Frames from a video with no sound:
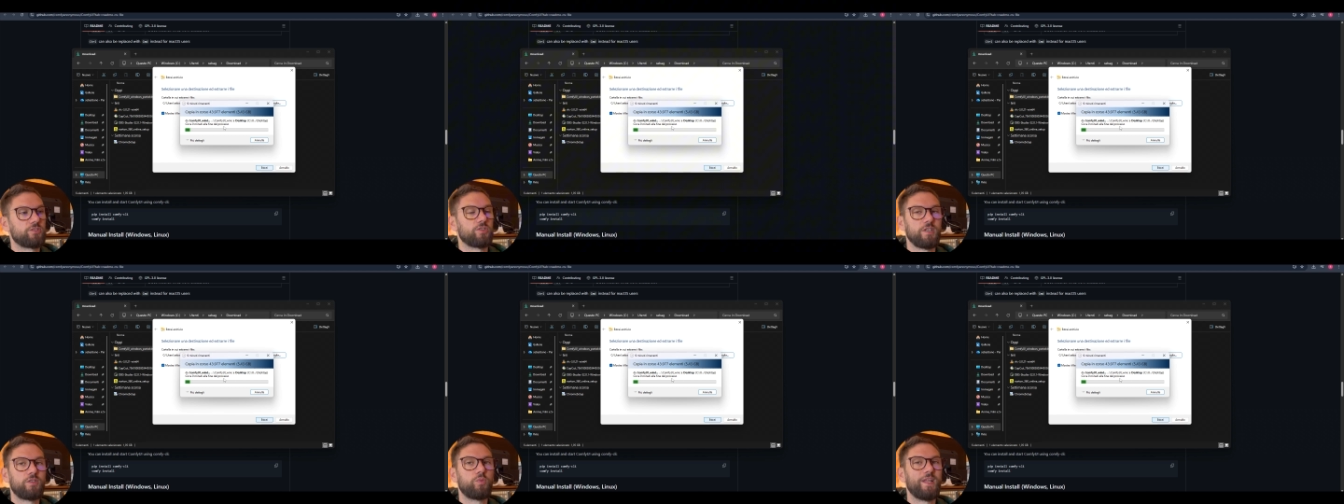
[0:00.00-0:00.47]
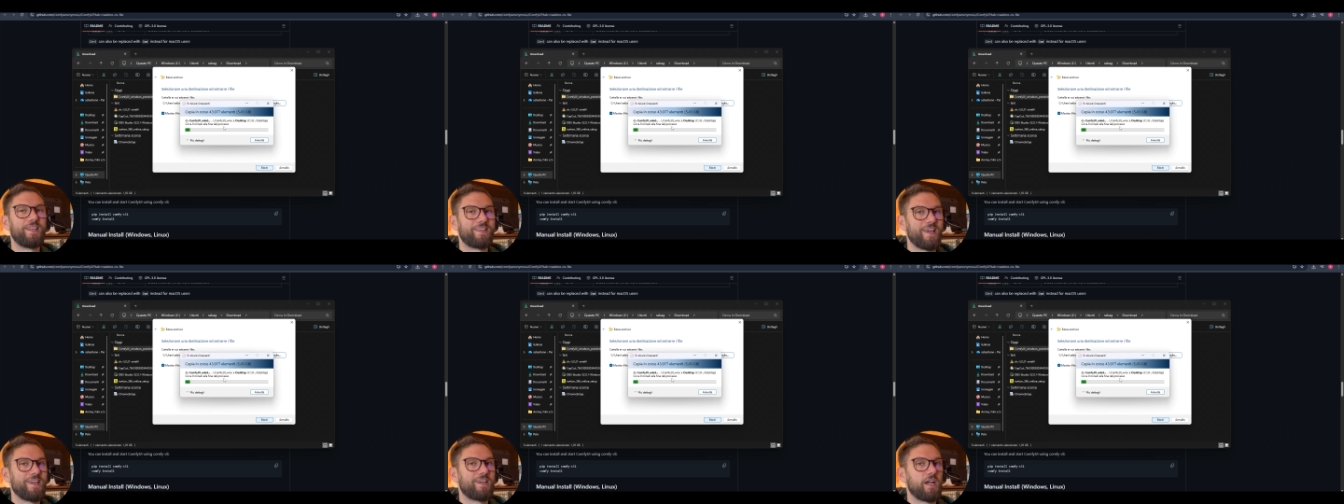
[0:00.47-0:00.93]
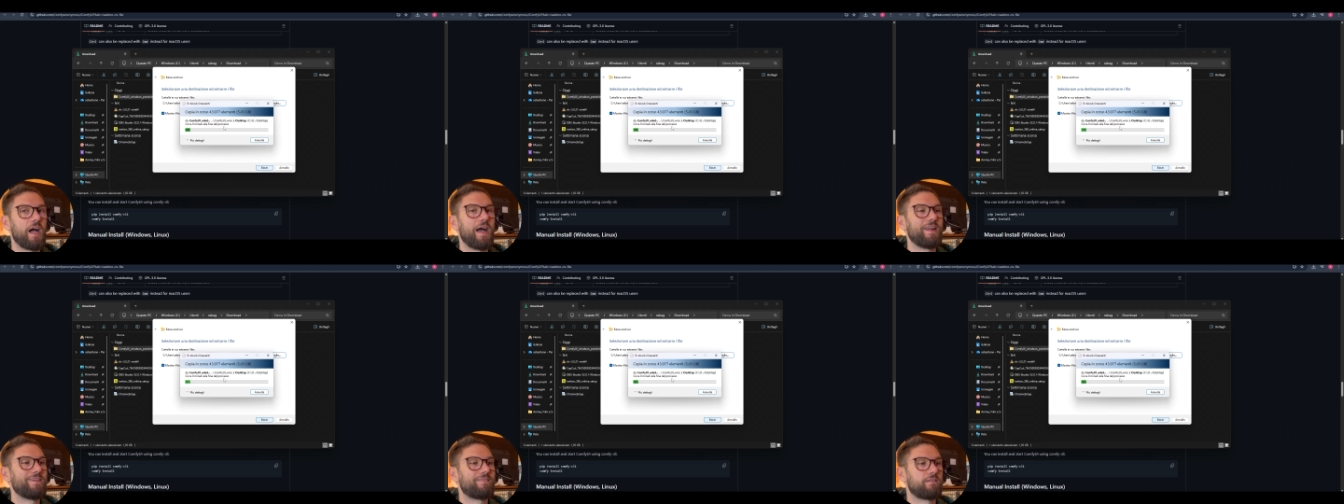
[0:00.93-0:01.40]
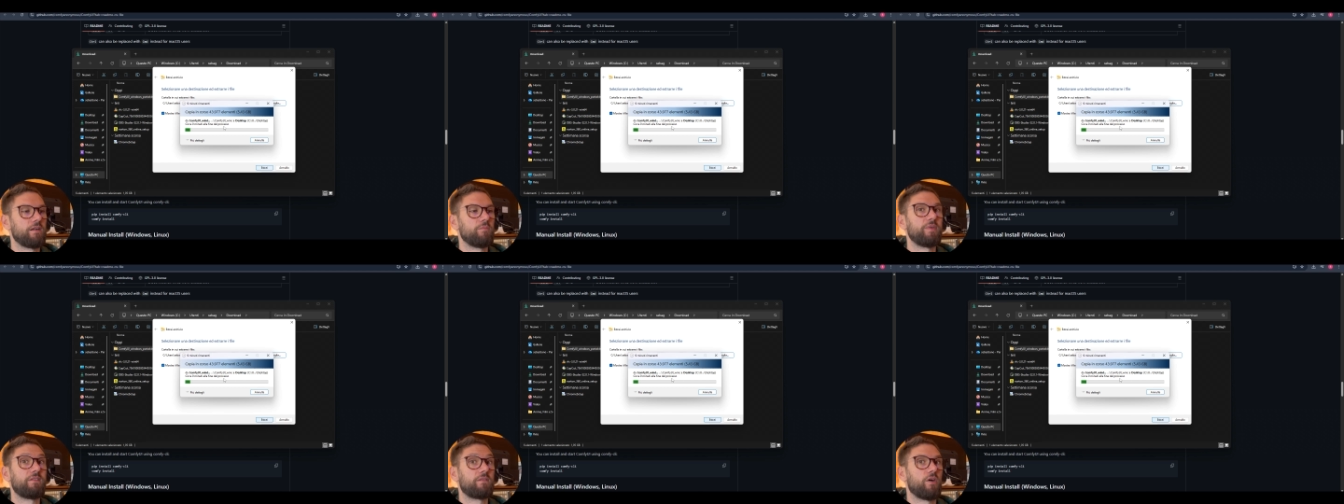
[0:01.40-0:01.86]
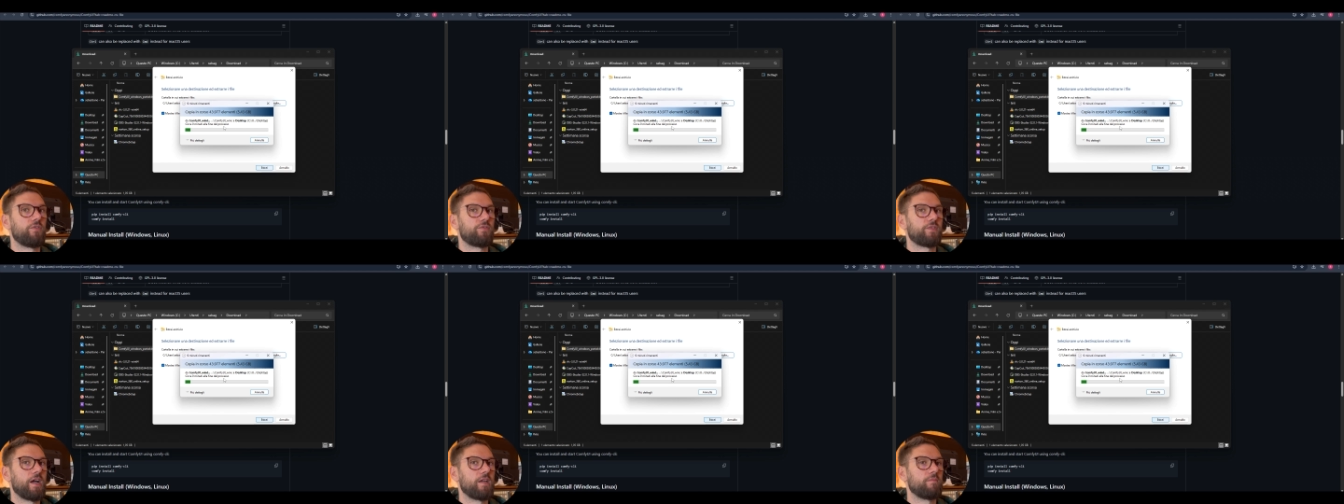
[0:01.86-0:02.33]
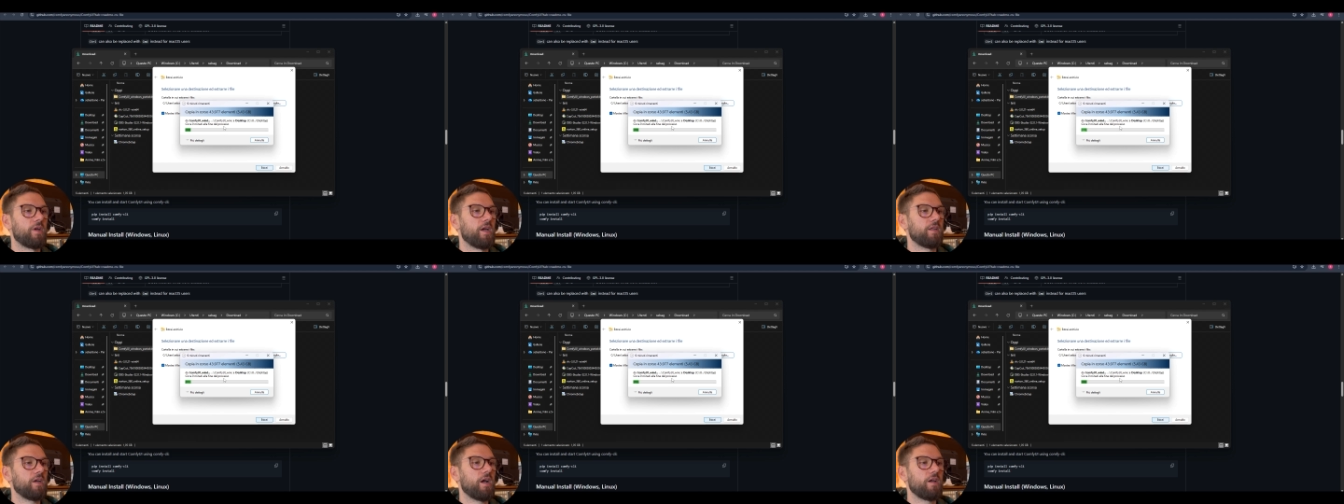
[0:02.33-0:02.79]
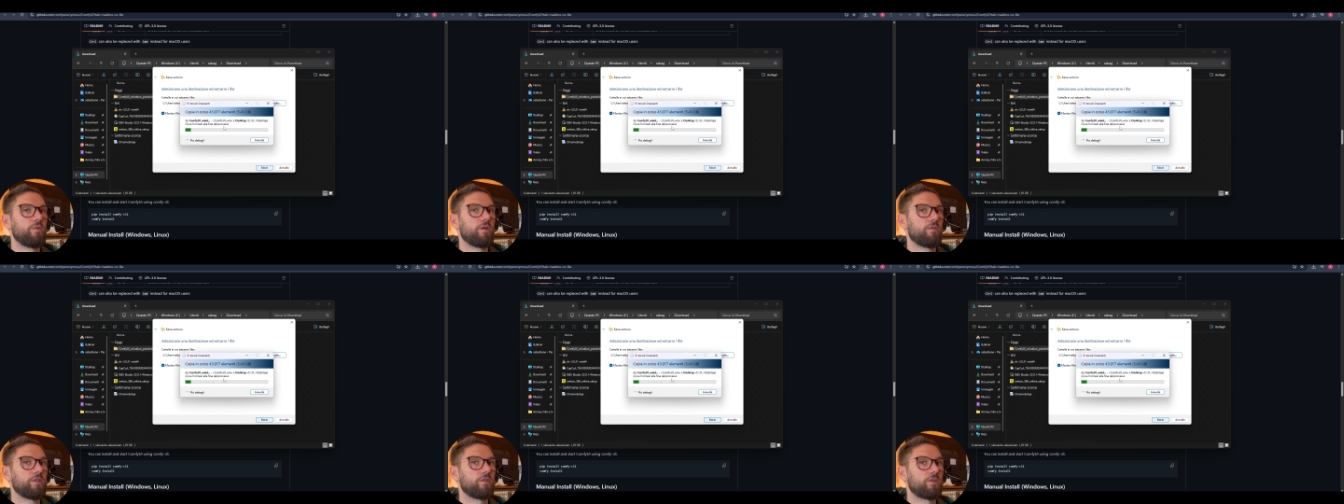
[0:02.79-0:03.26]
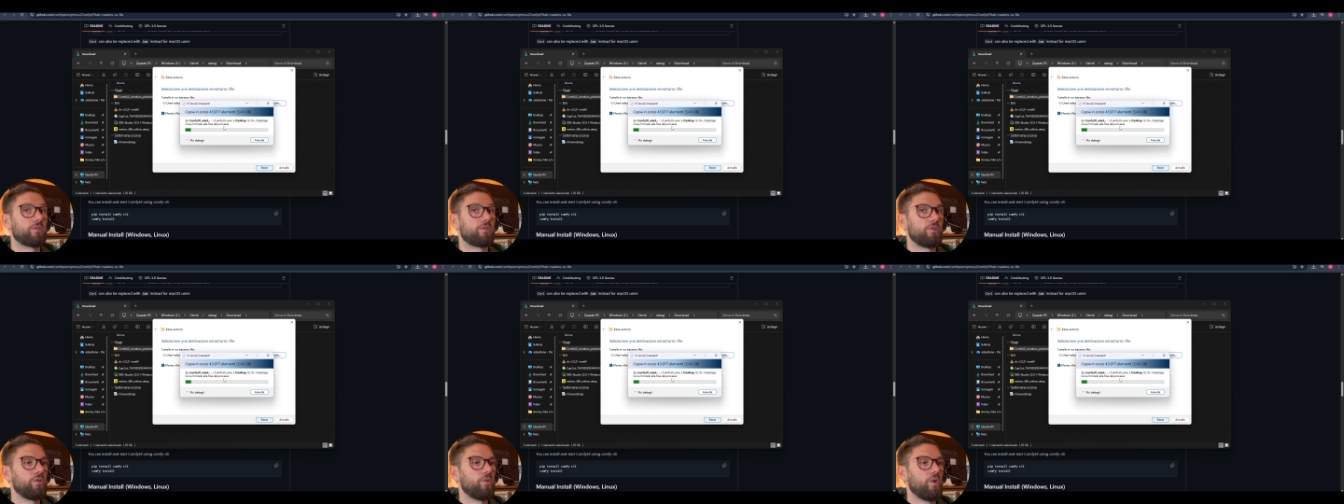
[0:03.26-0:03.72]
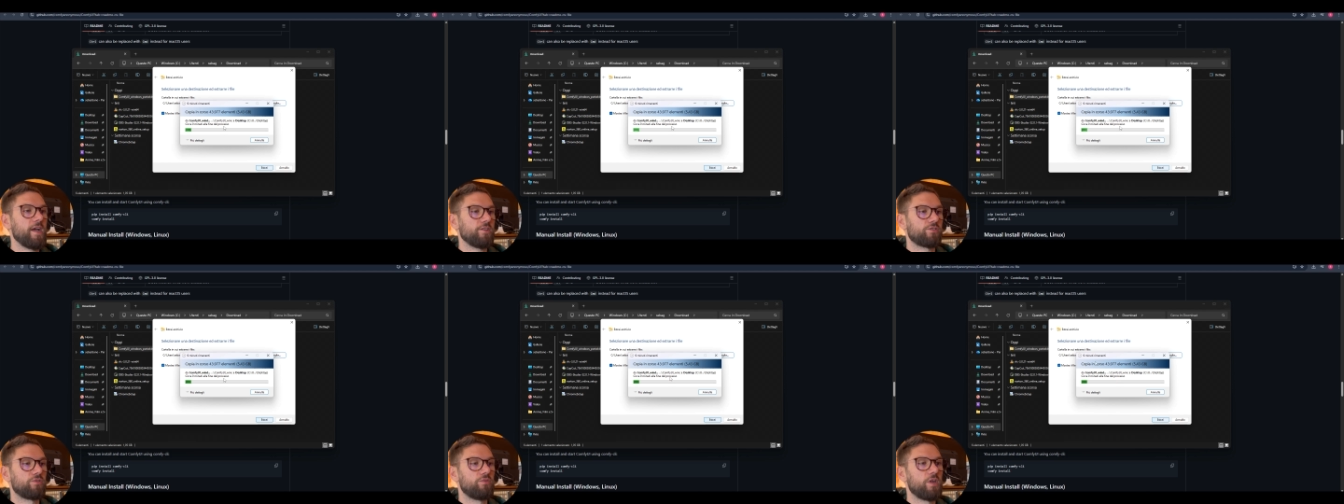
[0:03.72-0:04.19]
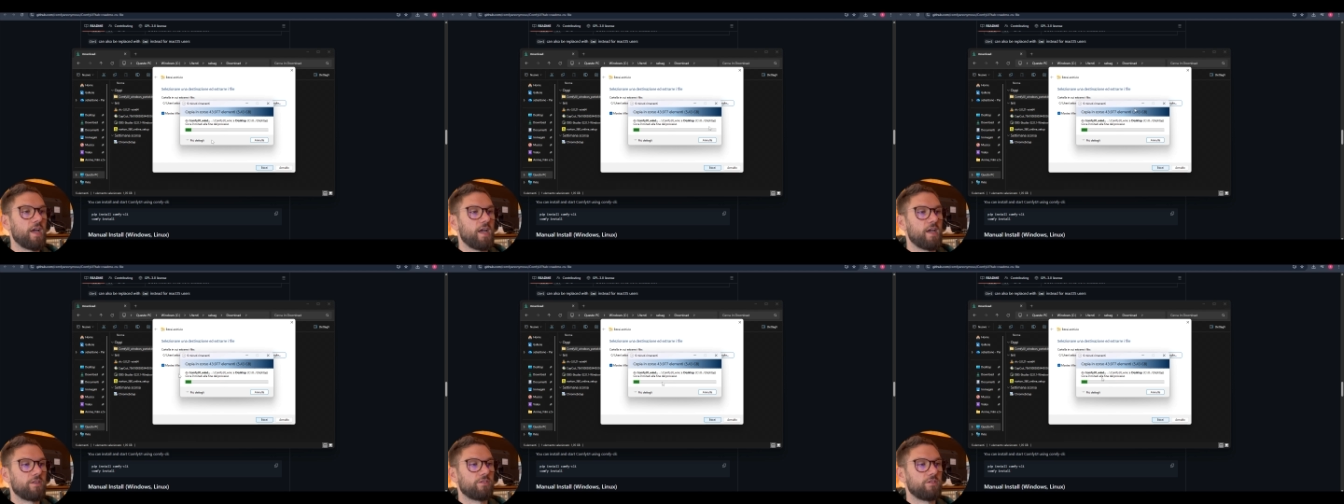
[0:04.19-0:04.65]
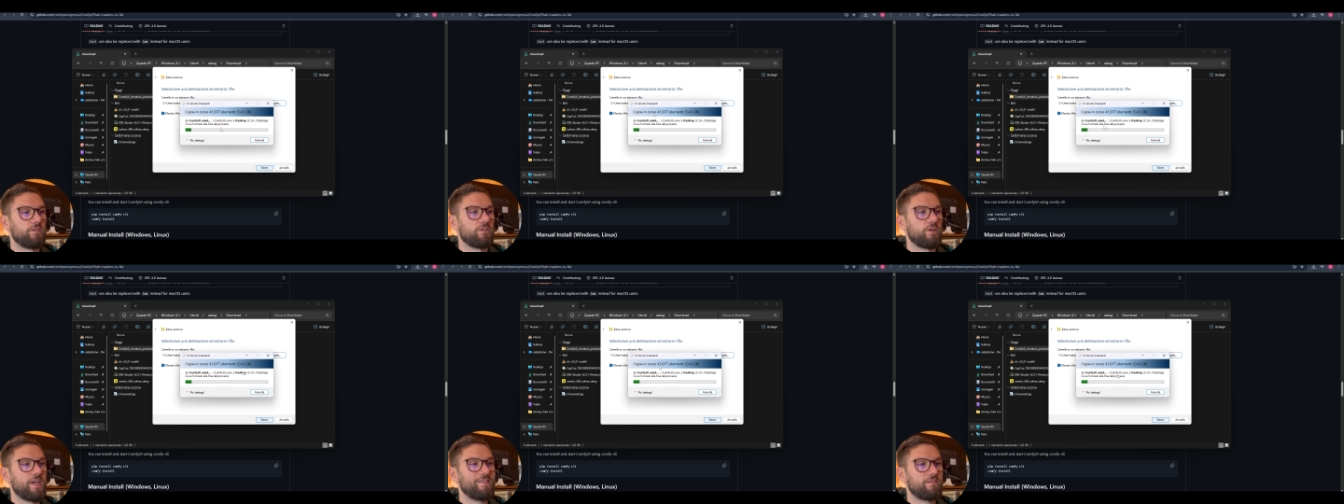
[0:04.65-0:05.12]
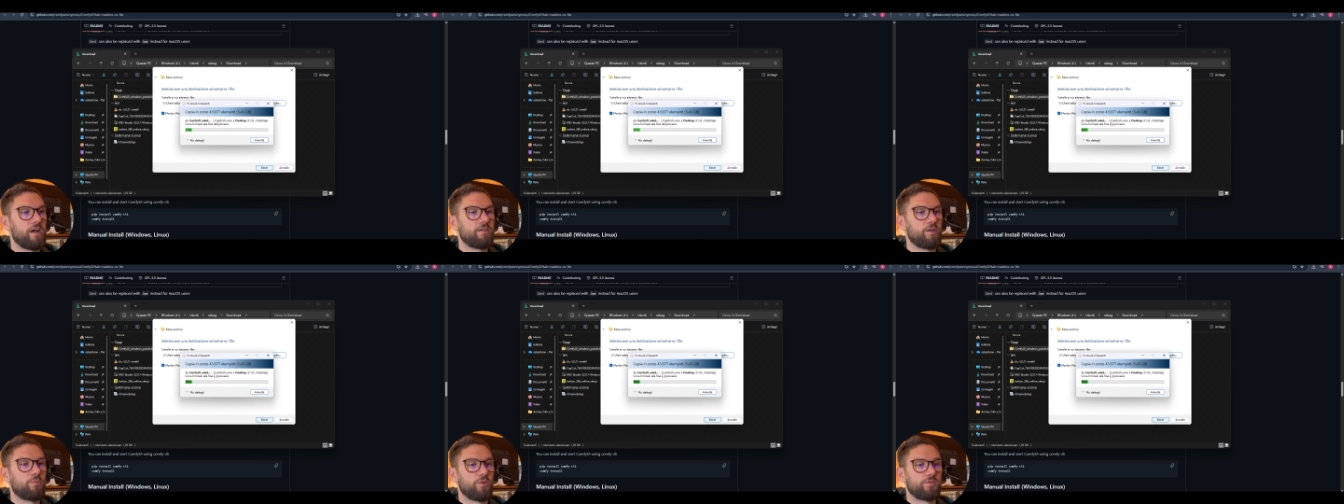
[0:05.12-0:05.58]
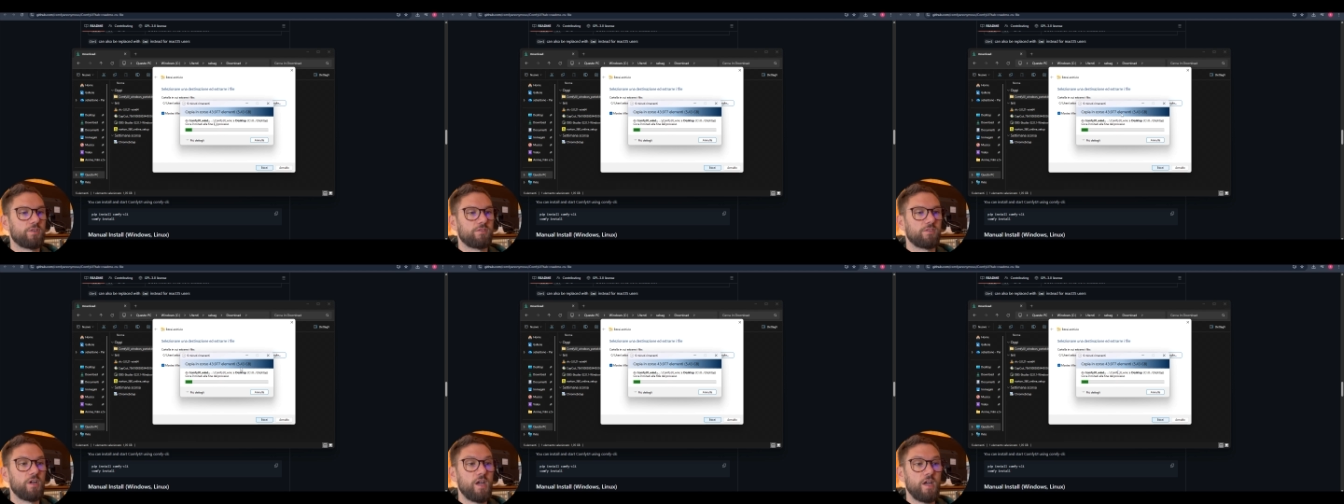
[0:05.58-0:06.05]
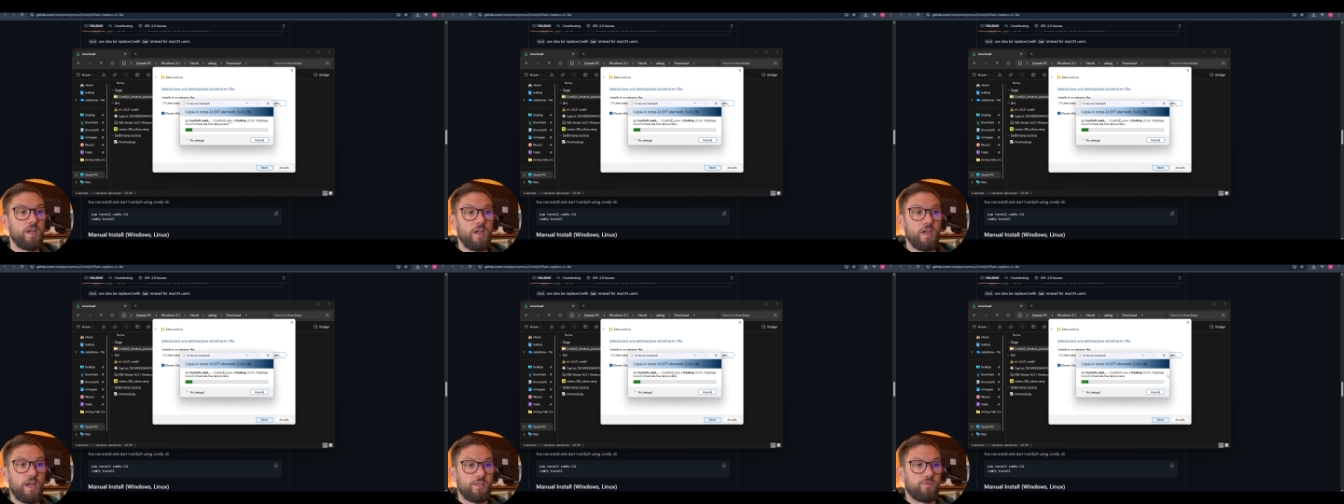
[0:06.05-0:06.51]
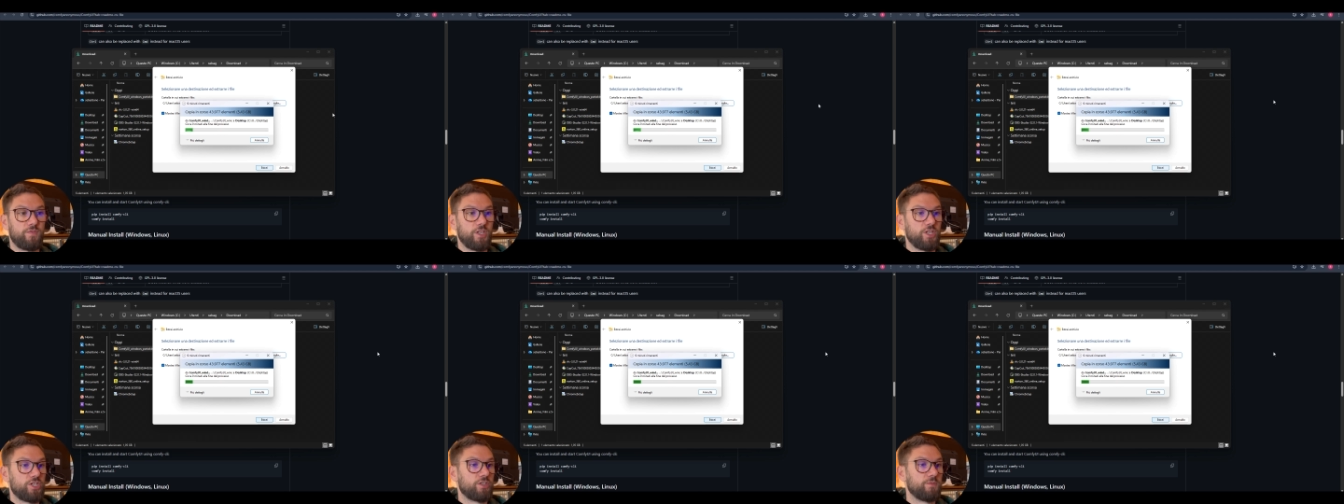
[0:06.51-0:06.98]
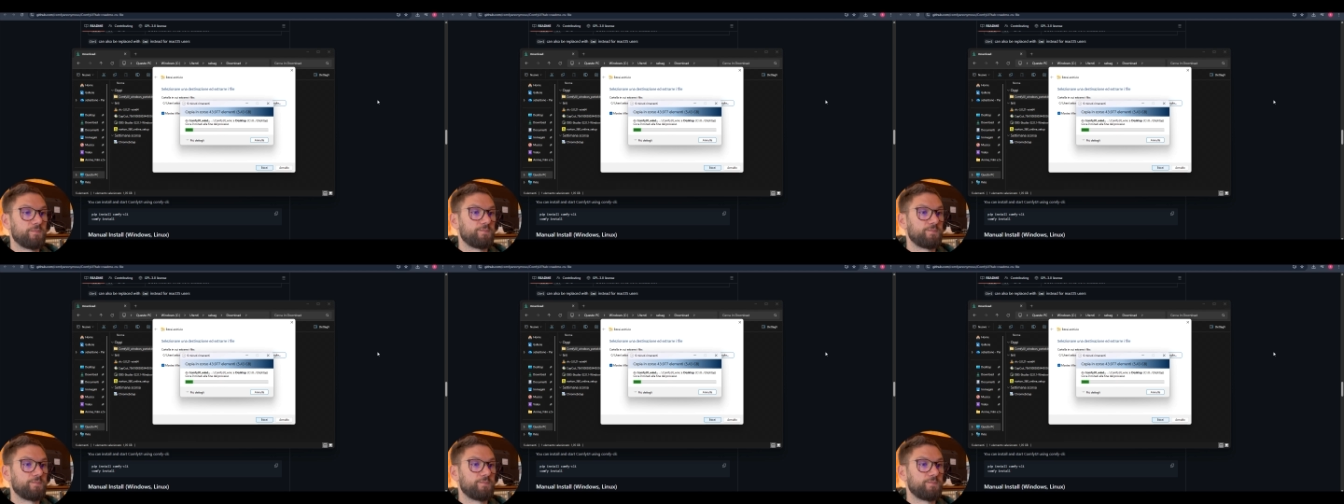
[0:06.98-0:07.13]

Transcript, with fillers: So it will take a little bit of time and I will return to you as soon as the entire process as finished.